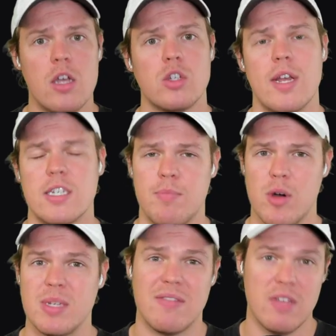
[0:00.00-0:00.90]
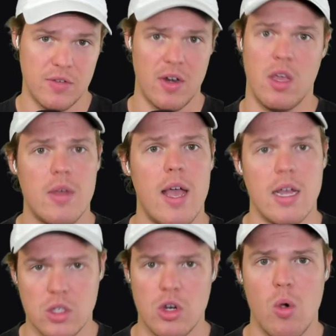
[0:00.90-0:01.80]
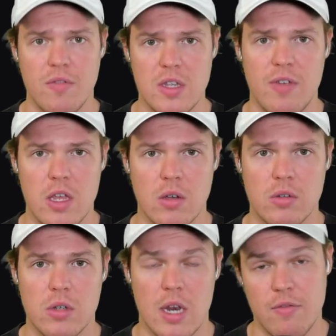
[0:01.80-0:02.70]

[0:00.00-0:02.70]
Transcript: So that's the purpose of this video. As you know of these videos, and if you